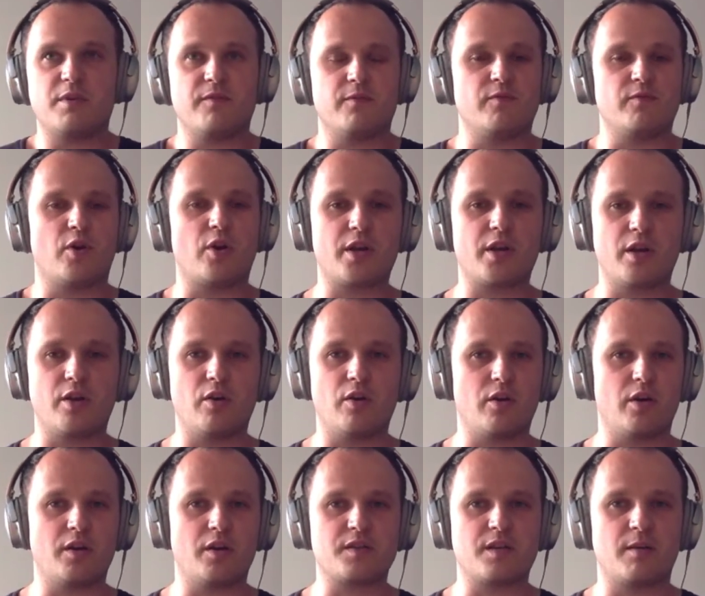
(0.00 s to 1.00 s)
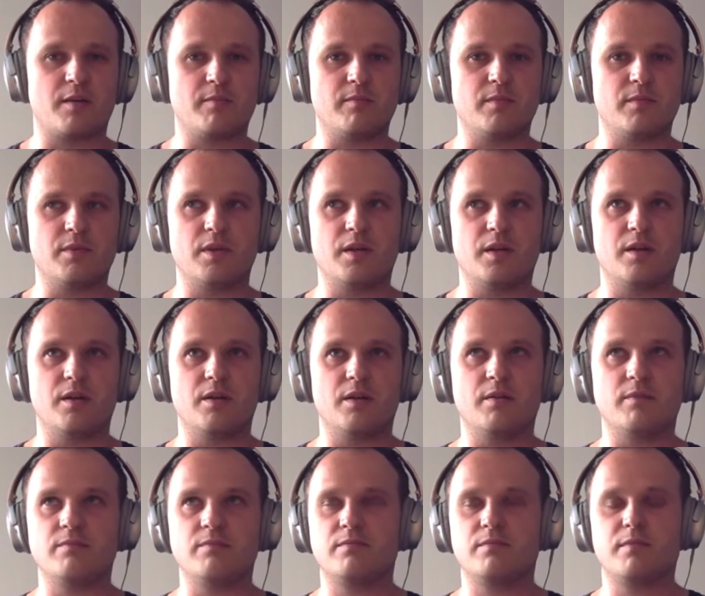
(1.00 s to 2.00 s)
working on
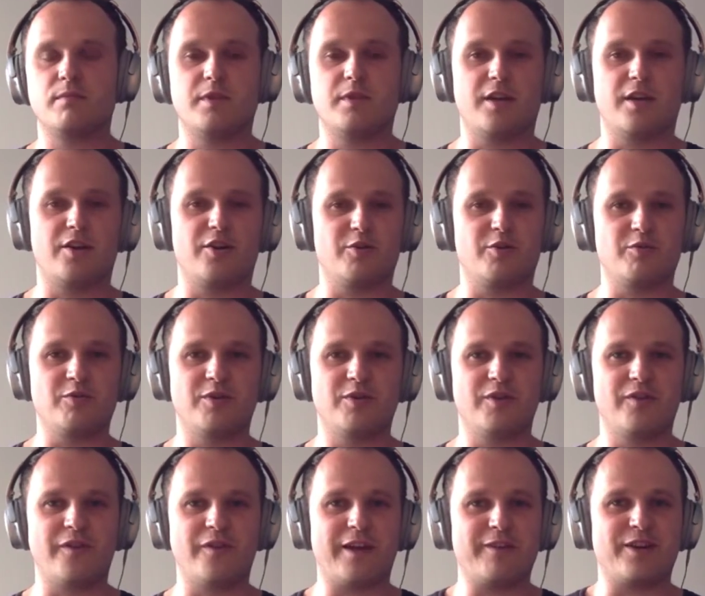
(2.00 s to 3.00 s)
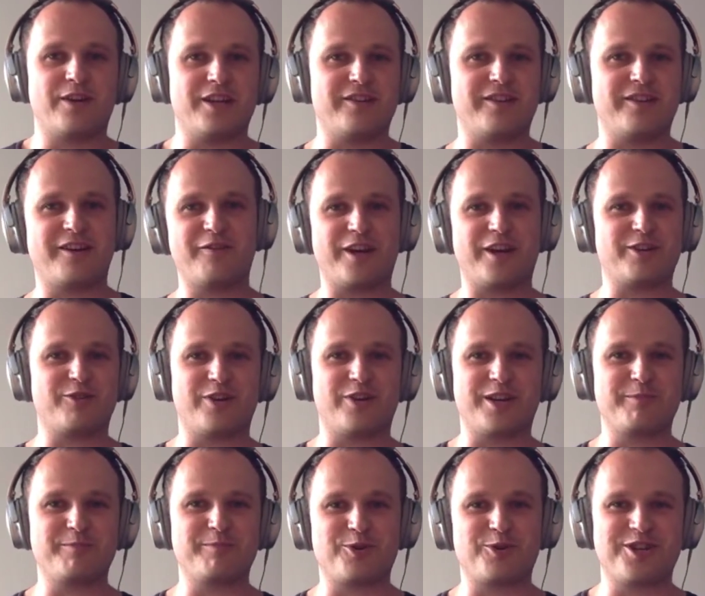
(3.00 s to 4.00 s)
some, favorite refactoring
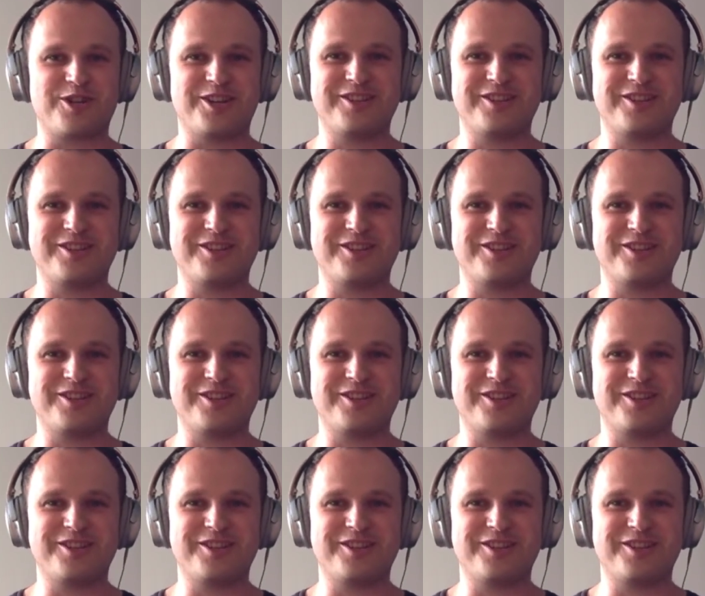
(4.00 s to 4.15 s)
project